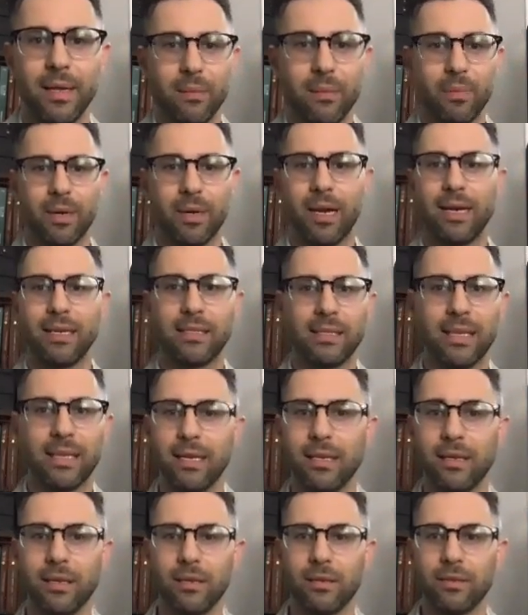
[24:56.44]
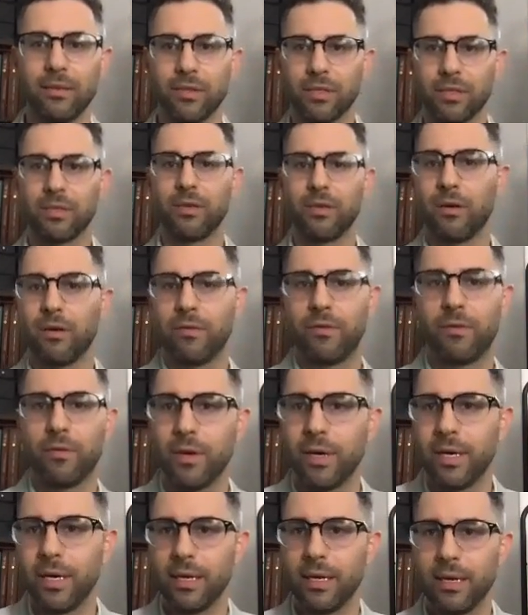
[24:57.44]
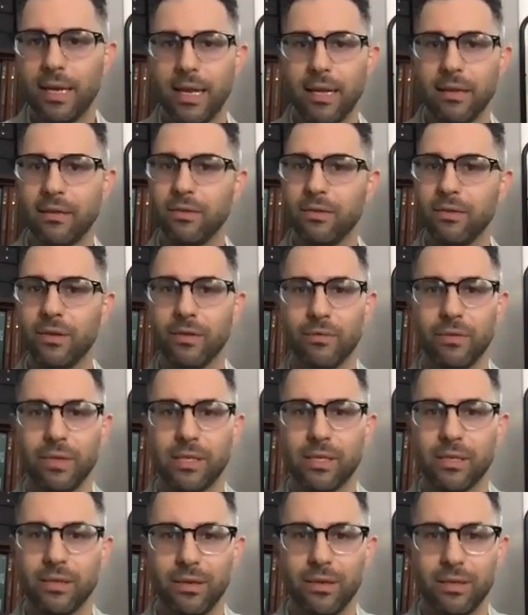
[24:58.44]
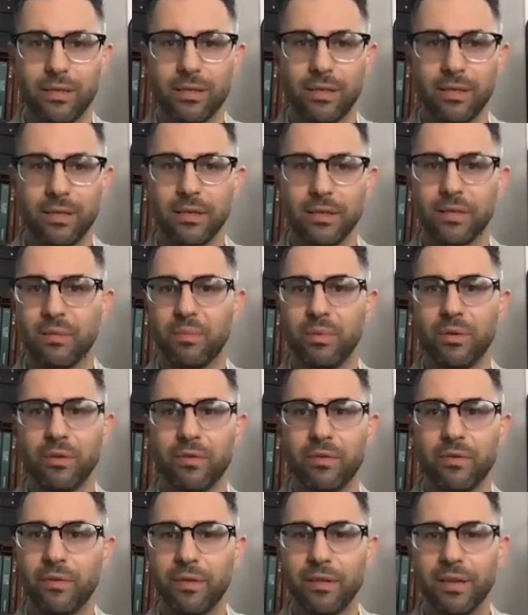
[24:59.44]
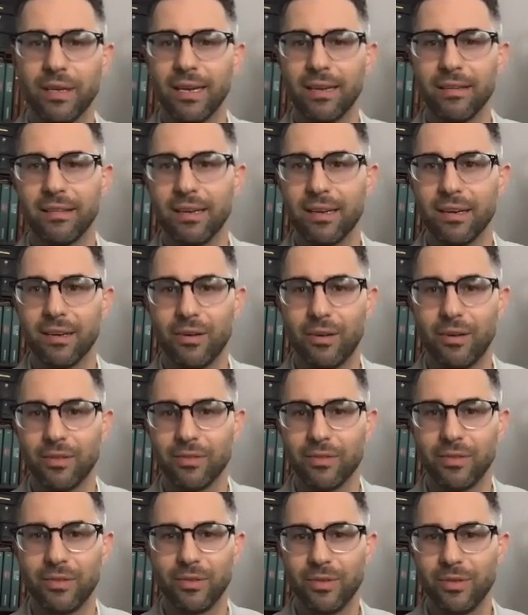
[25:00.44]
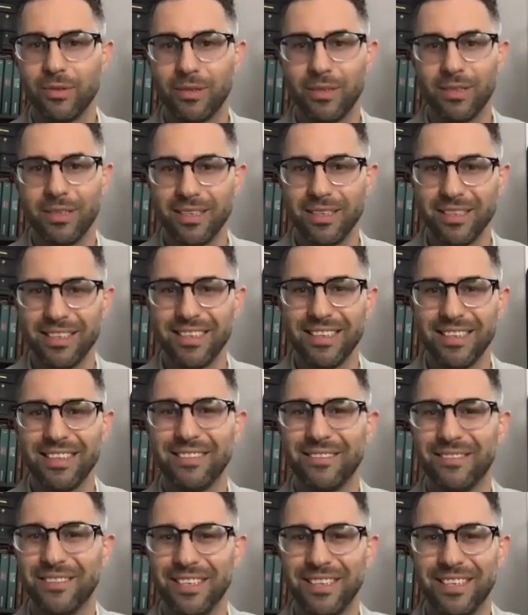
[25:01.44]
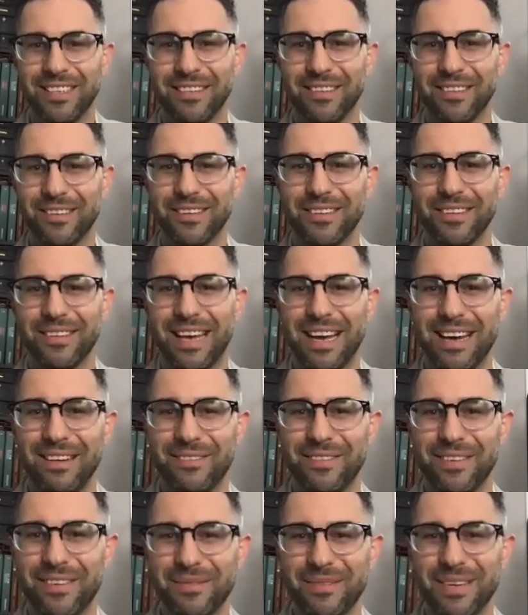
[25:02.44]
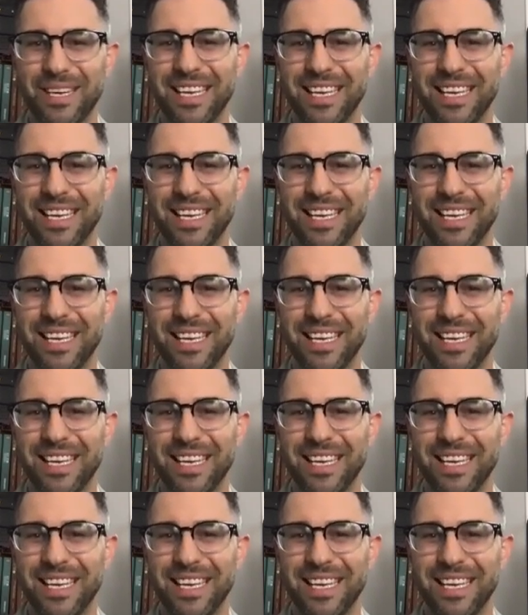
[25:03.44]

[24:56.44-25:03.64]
But I say just go for it and do your research. There's a beautiful thing out there called Google where you can learn a lot from.